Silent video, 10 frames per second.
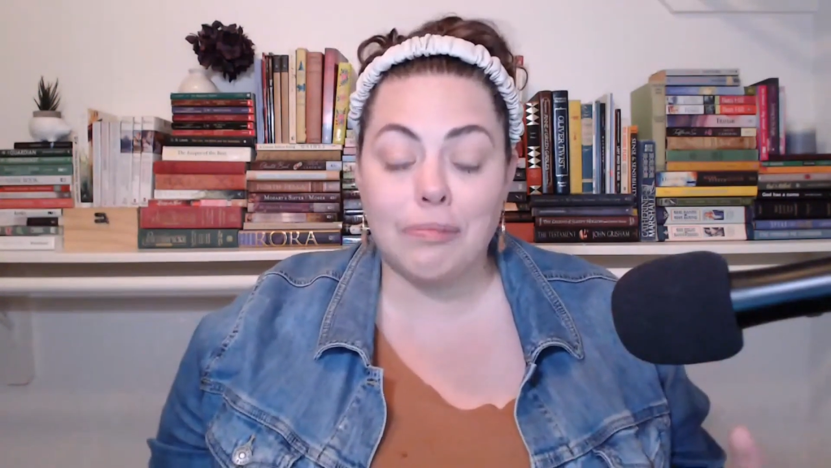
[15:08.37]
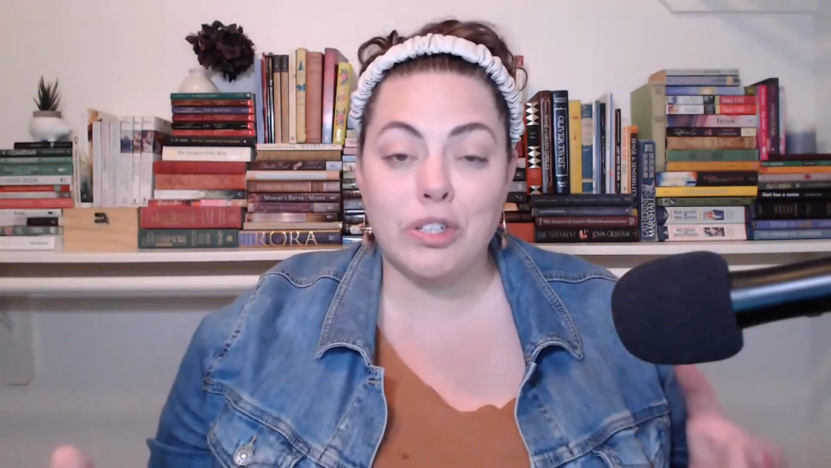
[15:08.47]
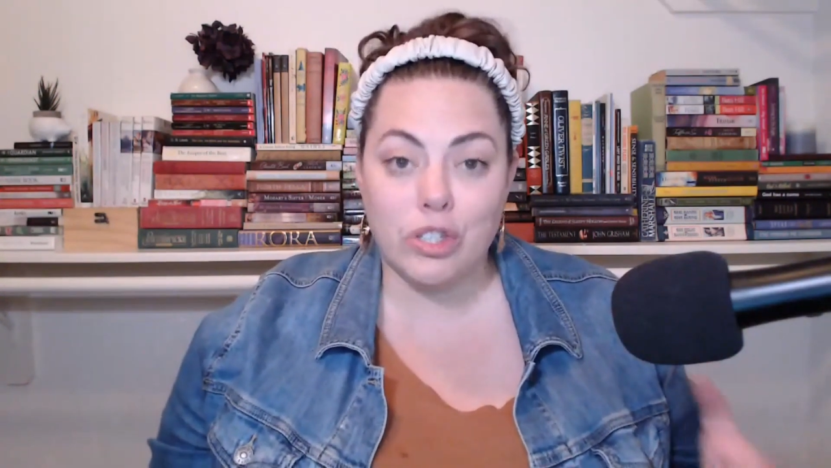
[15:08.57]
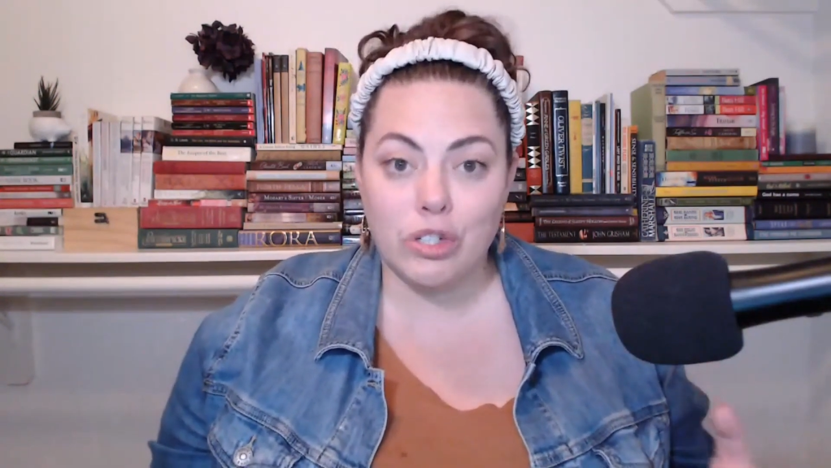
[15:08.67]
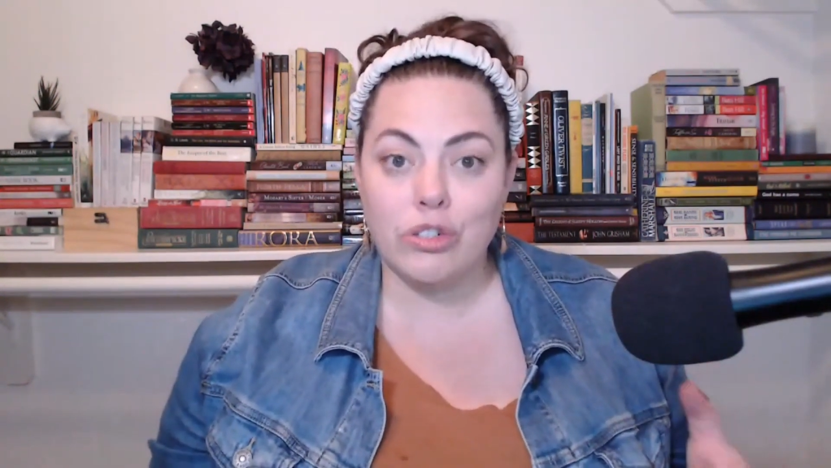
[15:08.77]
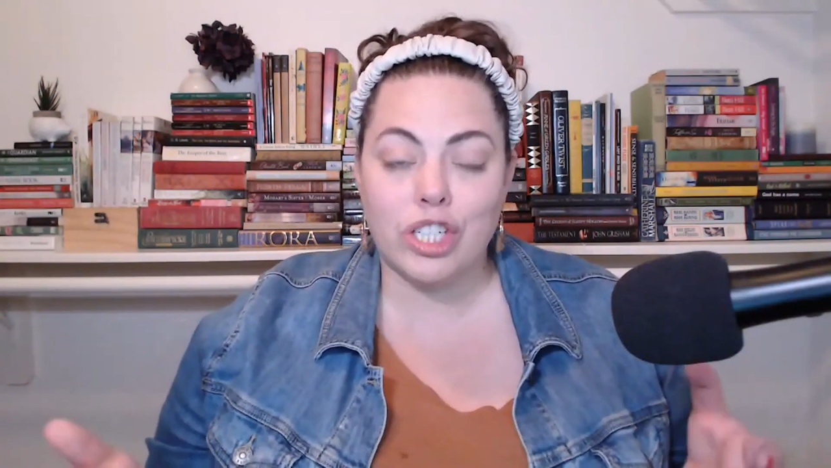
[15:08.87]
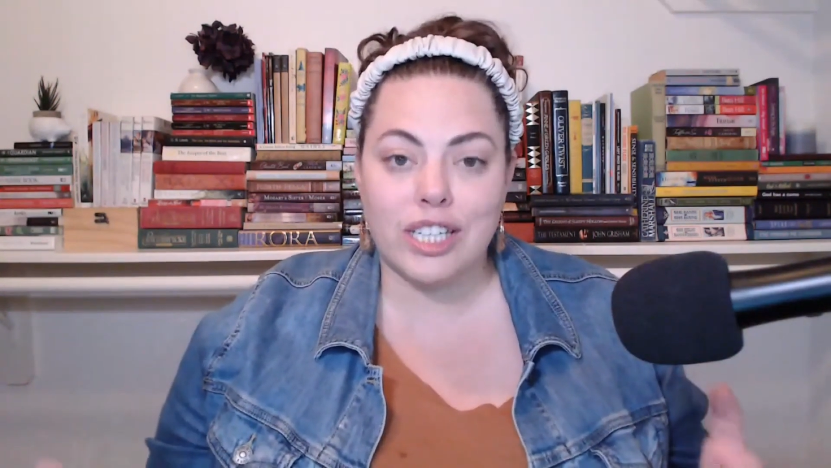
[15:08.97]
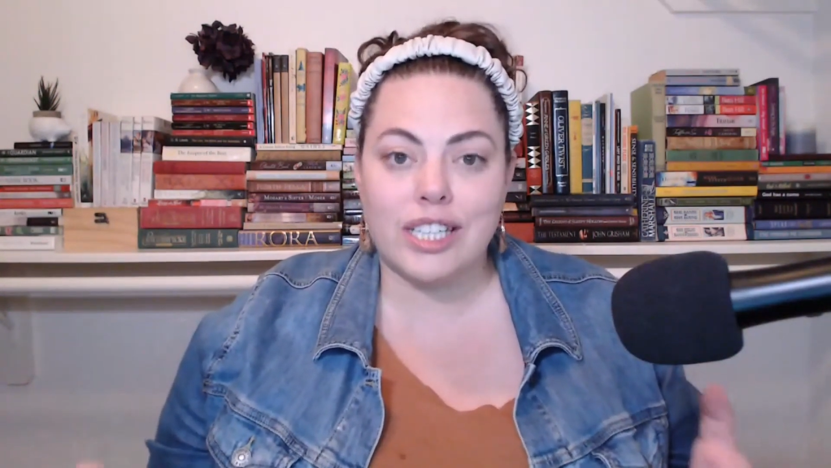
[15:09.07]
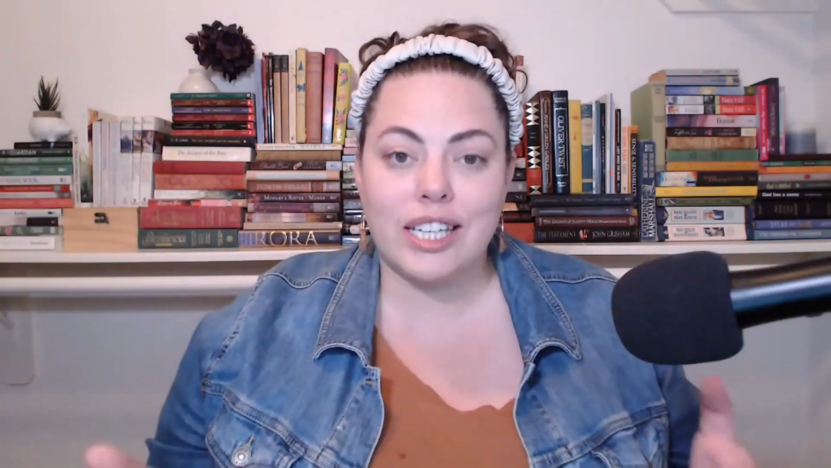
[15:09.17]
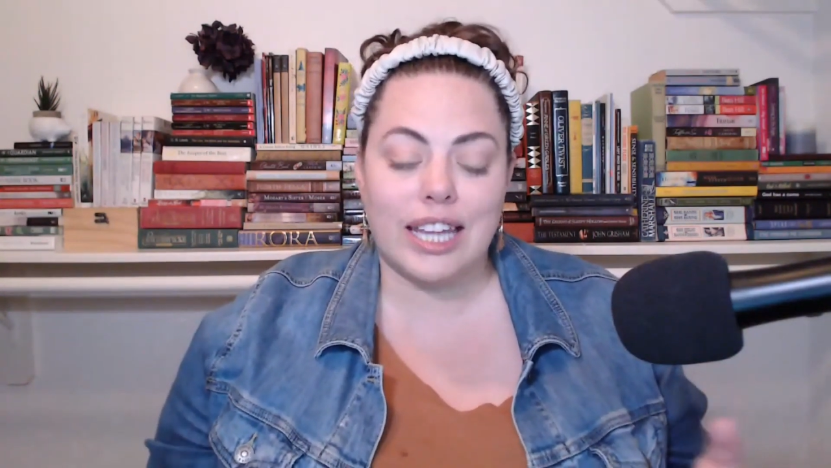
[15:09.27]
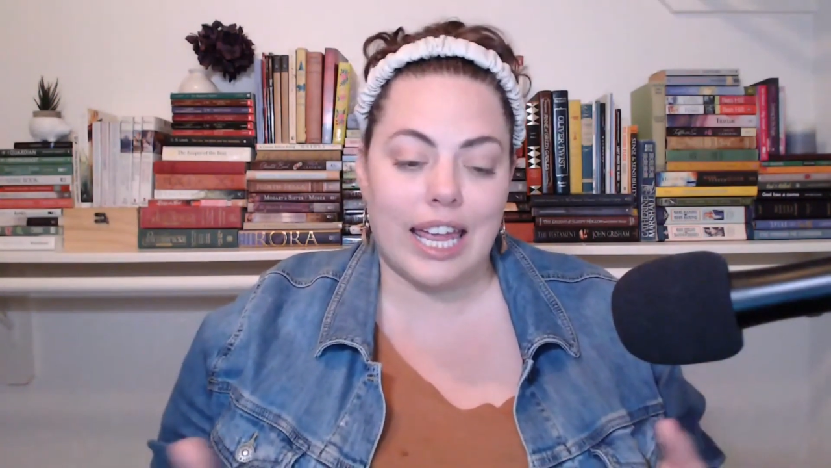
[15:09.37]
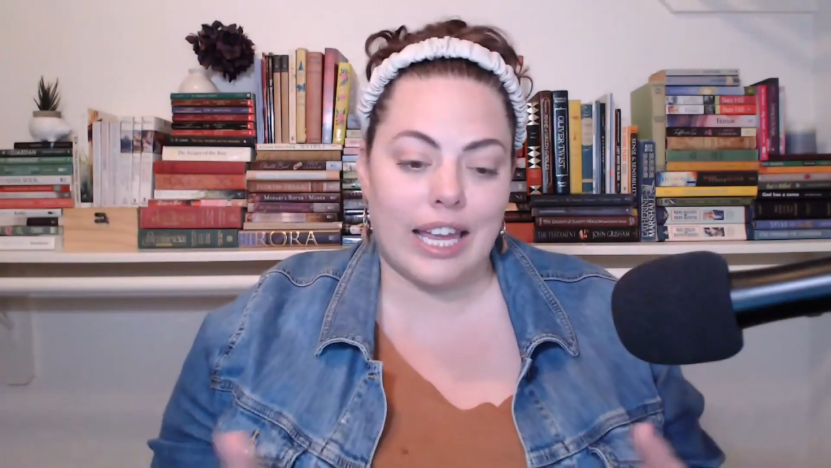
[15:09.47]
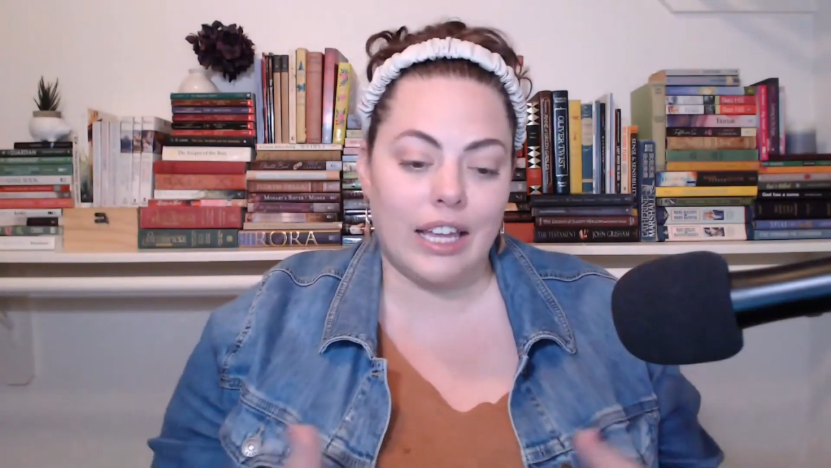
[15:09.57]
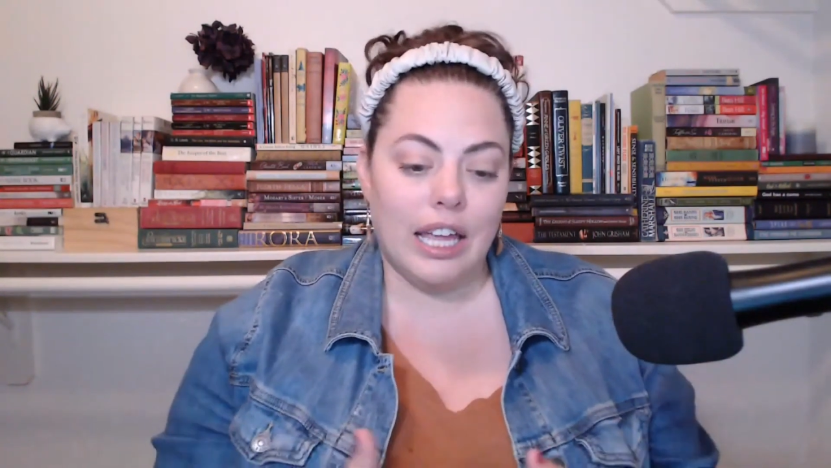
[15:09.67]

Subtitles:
you do just this thing.